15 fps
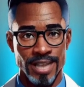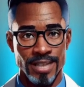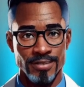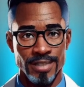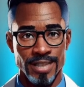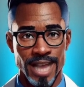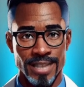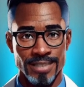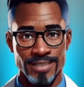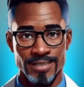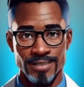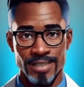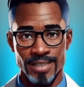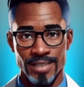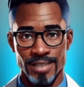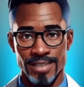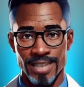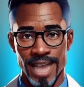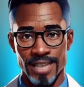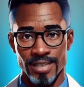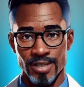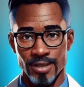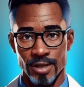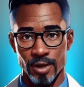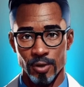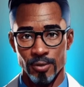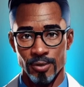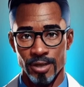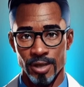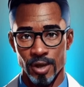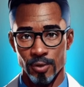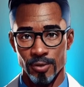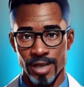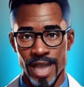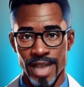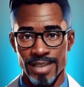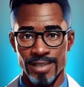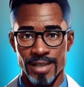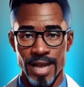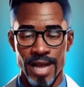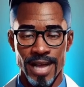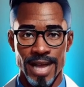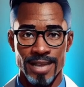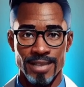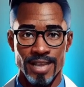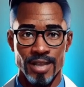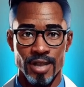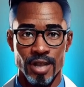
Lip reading: Pointer safety STD-009